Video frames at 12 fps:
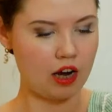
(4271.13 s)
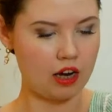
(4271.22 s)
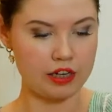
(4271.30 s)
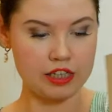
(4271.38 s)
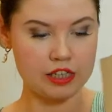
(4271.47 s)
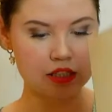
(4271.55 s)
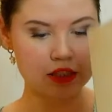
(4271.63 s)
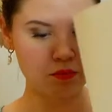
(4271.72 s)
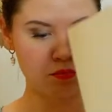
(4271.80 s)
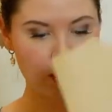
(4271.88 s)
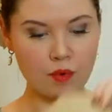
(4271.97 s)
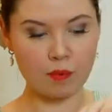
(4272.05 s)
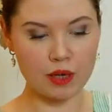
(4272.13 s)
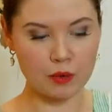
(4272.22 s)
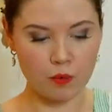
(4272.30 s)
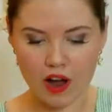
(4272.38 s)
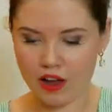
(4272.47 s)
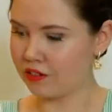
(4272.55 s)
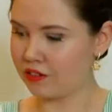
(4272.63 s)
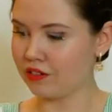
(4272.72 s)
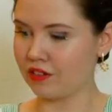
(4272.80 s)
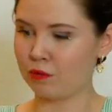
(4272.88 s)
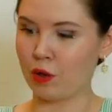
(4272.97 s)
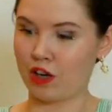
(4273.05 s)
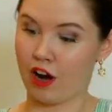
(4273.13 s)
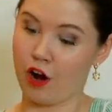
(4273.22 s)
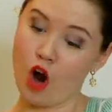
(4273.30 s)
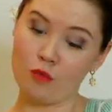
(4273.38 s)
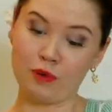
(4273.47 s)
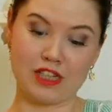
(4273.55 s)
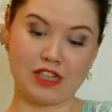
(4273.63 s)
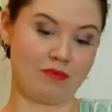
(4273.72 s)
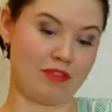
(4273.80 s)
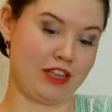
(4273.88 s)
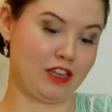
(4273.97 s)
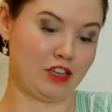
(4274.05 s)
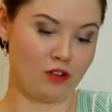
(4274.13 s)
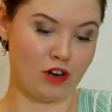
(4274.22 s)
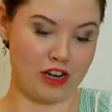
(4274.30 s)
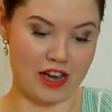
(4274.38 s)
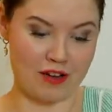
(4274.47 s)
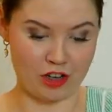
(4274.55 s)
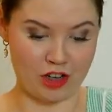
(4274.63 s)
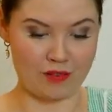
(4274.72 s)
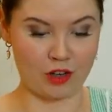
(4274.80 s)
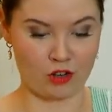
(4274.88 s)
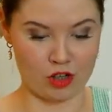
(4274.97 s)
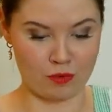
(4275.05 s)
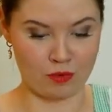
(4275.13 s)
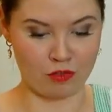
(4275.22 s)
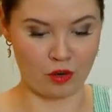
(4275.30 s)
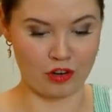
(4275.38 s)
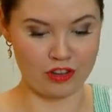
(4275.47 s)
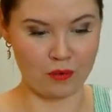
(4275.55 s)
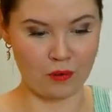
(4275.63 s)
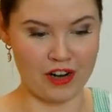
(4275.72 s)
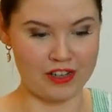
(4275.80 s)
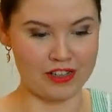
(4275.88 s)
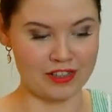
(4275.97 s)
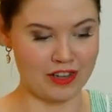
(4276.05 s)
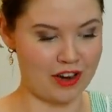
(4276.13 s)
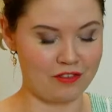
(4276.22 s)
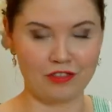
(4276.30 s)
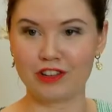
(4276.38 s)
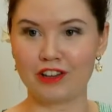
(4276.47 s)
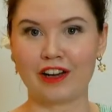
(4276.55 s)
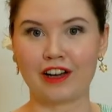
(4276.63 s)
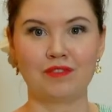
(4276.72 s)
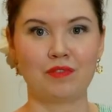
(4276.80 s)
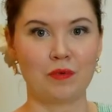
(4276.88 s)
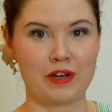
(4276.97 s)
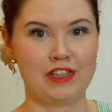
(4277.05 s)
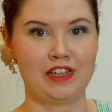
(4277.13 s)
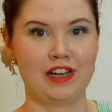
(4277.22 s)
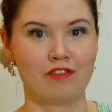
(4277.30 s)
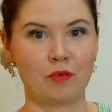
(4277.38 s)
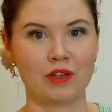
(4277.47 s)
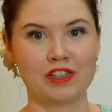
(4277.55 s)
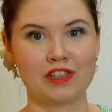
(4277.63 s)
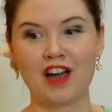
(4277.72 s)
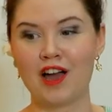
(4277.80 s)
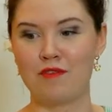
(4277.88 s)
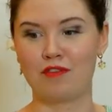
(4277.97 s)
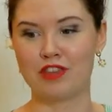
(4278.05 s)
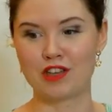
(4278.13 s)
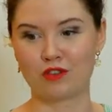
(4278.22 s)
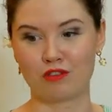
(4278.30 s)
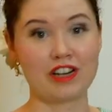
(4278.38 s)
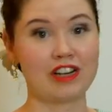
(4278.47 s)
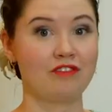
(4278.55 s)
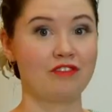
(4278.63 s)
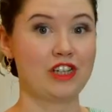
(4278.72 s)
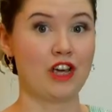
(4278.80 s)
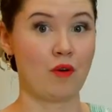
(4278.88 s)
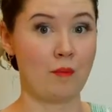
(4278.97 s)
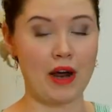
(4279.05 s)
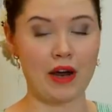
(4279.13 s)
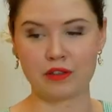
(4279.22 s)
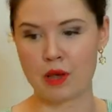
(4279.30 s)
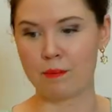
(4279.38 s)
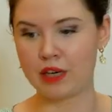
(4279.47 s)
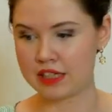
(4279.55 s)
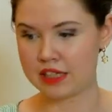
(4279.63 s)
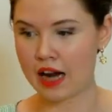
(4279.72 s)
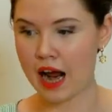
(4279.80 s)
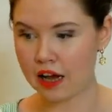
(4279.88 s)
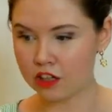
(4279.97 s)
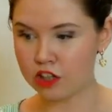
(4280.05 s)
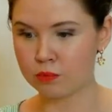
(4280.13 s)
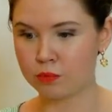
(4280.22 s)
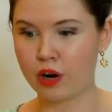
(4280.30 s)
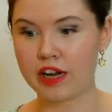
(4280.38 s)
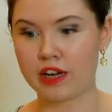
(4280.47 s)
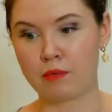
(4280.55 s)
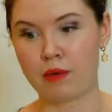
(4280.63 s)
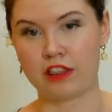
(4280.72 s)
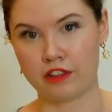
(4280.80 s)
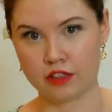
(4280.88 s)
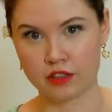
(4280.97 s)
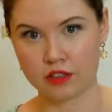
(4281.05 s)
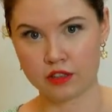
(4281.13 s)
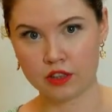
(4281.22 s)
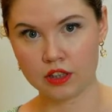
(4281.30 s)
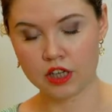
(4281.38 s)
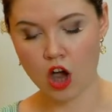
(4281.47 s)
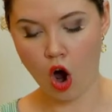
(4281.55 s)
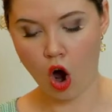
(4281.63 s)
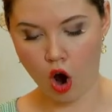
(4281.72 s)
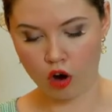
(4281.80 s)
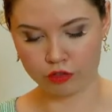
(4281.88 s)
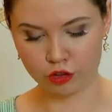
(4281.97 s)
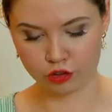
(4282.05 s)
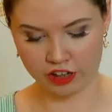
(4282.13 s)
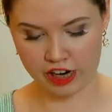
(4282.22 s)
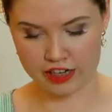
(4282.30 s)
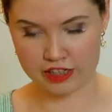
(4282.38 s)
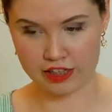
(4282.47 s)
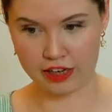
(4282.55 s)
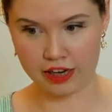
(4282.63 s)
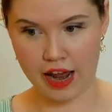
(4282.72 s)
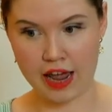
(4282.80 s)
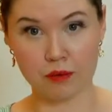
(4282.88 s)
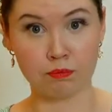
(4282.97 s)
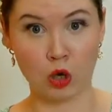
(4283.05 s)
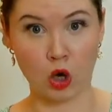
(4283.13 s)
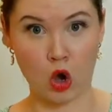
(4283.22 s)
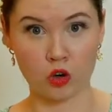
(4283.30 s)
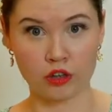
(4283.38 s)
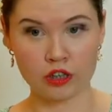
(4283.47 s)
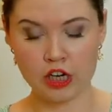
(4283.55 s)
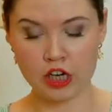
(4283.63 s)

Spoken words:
It's probably one, well, I hope it's something that you guys haven't come across before. Otherwise, I feel like I'd be wasting everyone's time if there's already a video about it. But it's an algebraic method of creating a block.